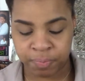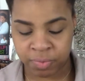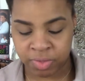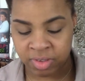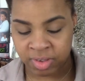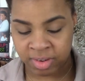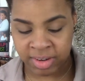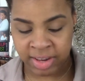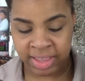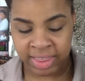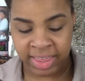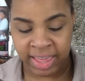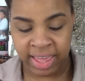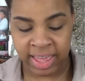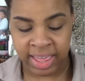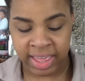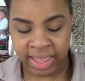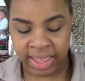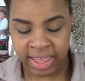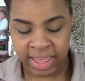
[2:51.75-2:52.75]
So I take that,
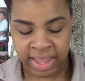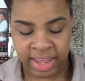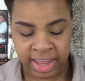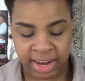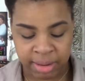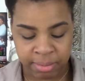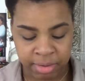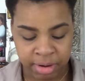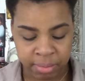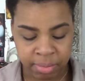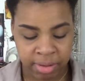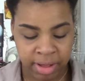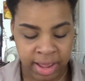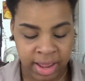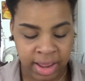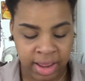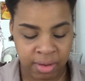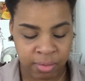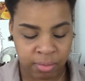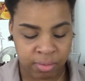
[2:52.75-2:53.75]
and I'm going to apply
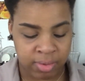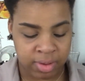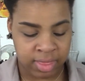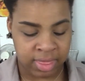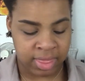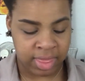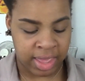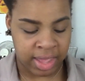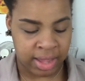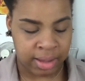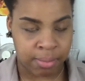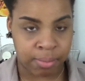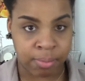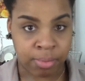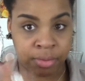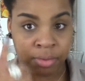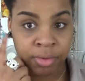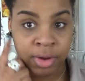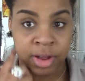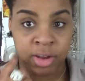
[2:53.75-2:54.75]
it with a
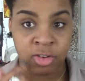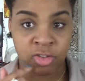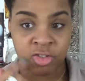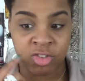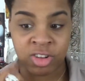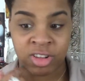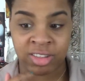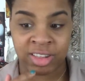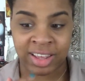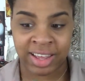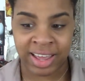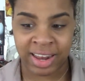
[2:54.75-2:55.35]
brush because I